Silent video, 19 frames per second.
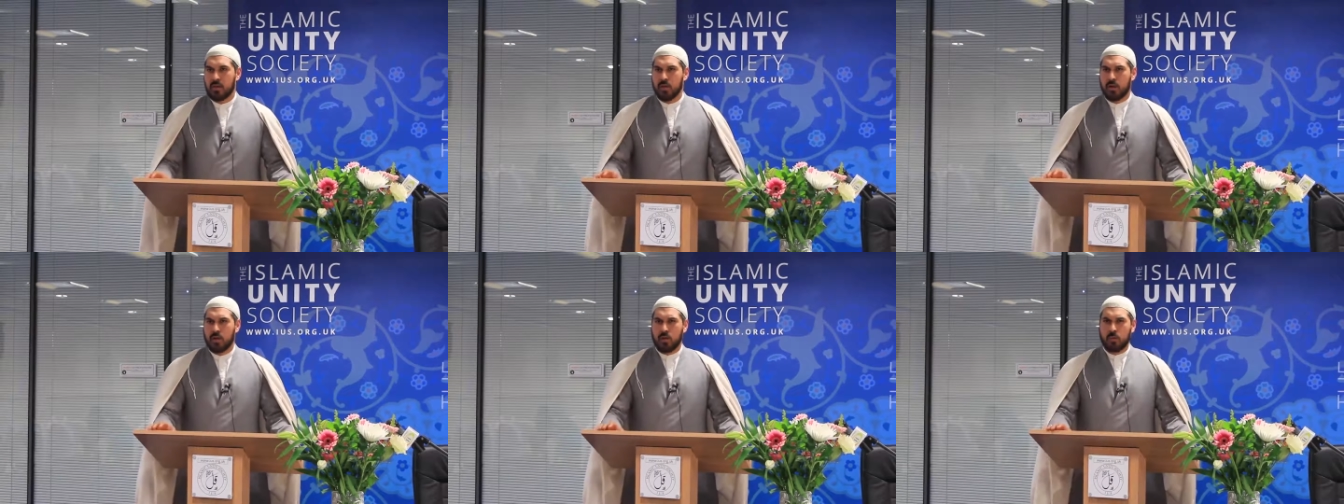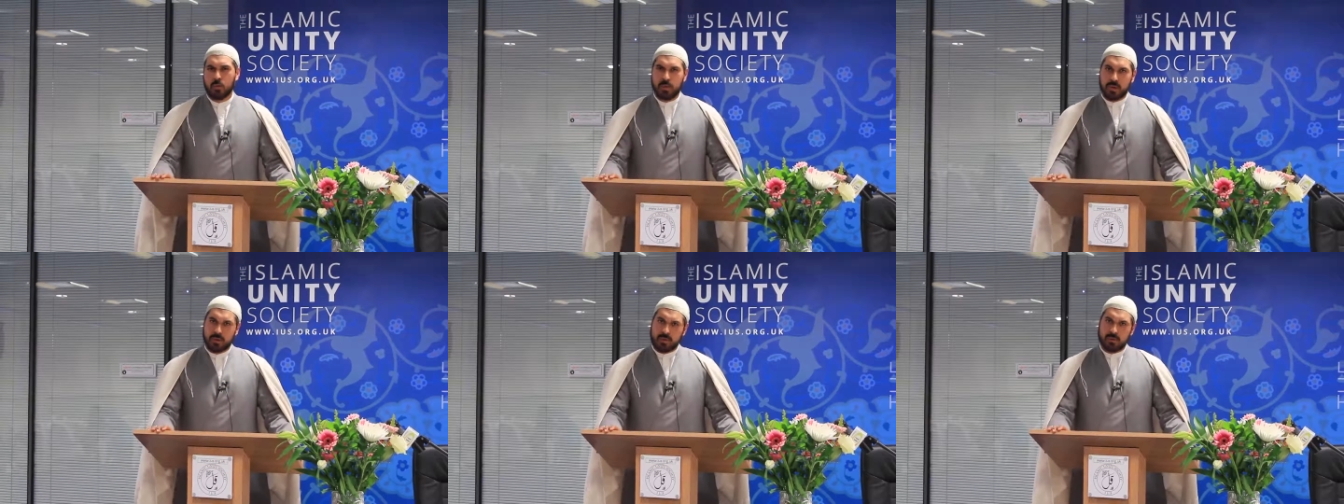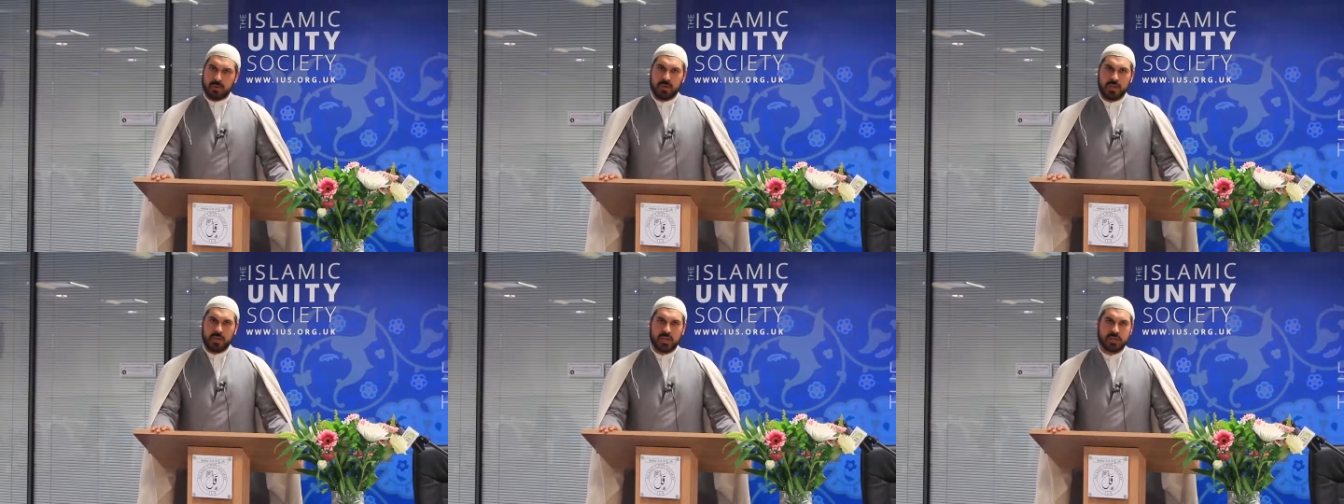Or will
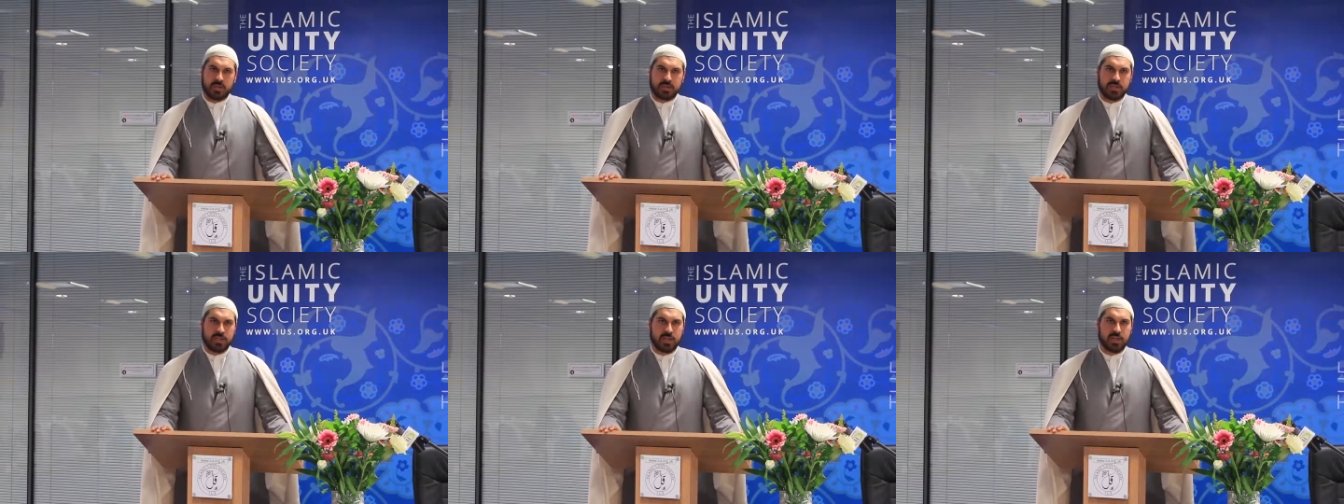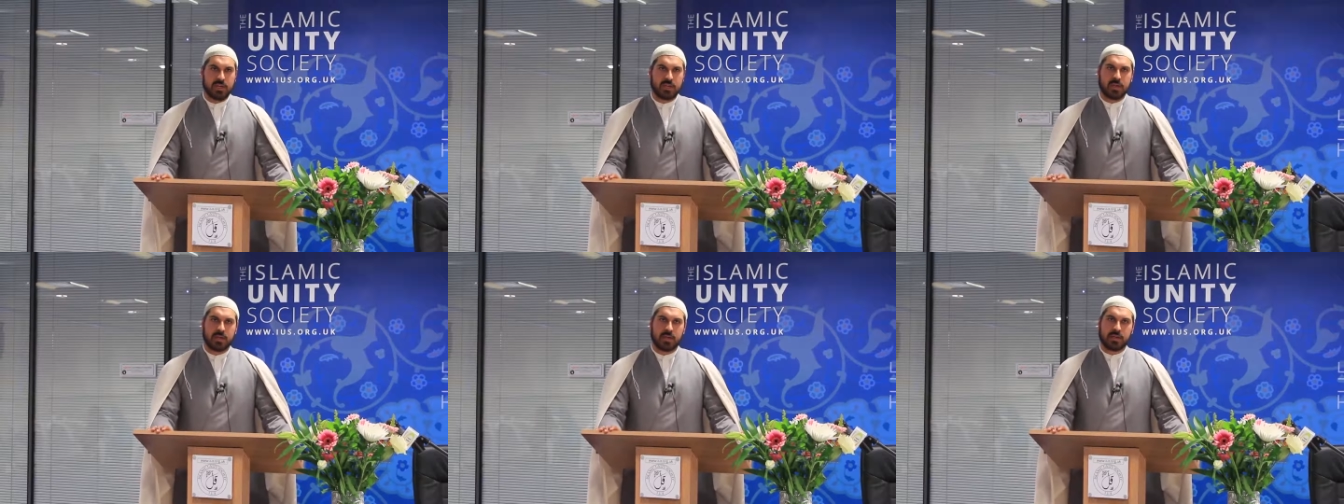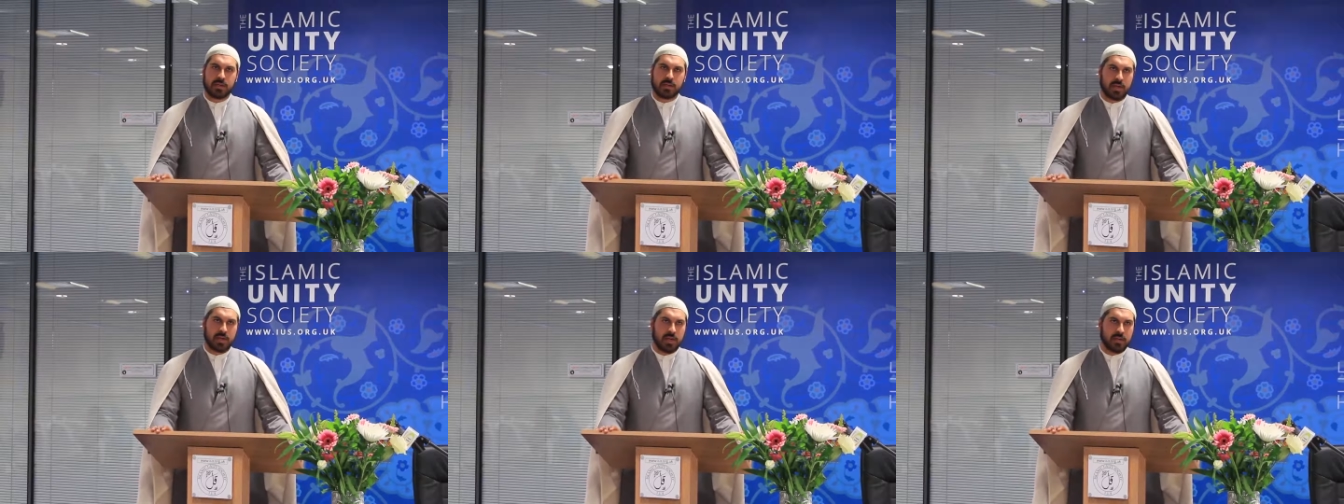we turn
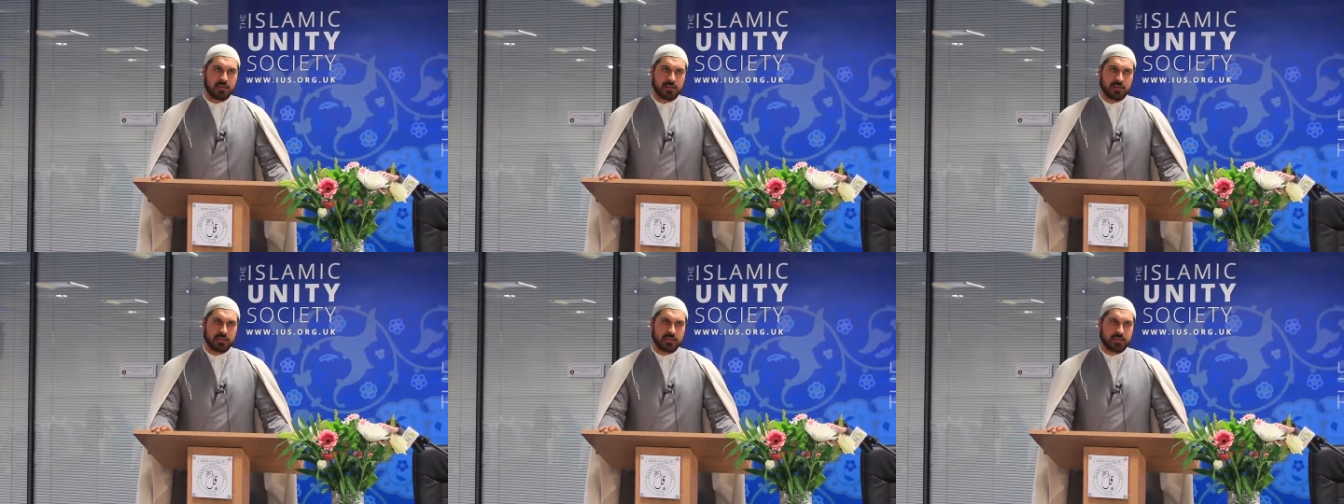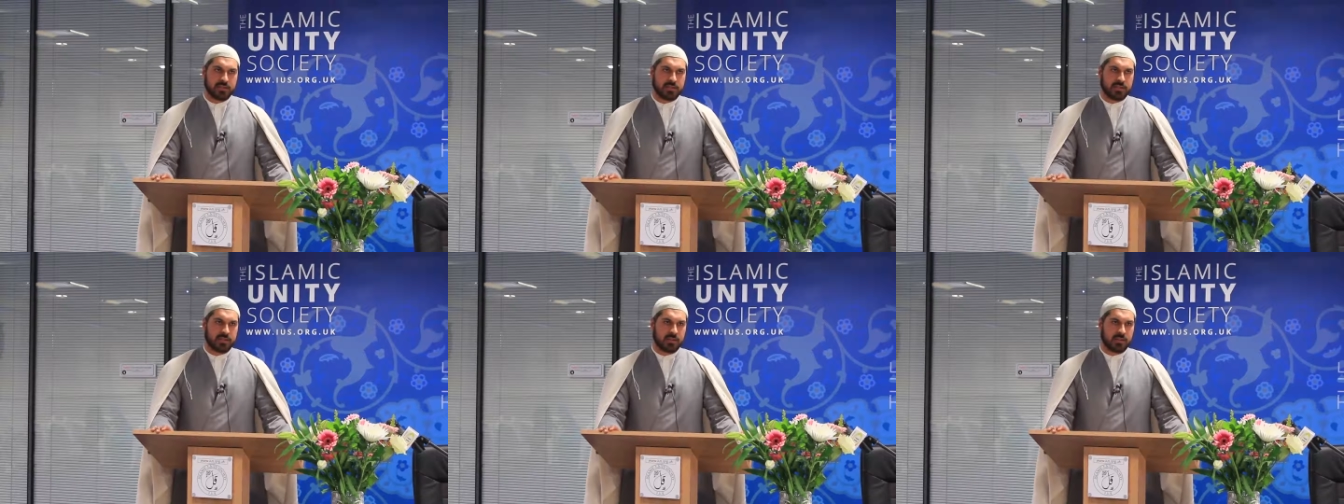against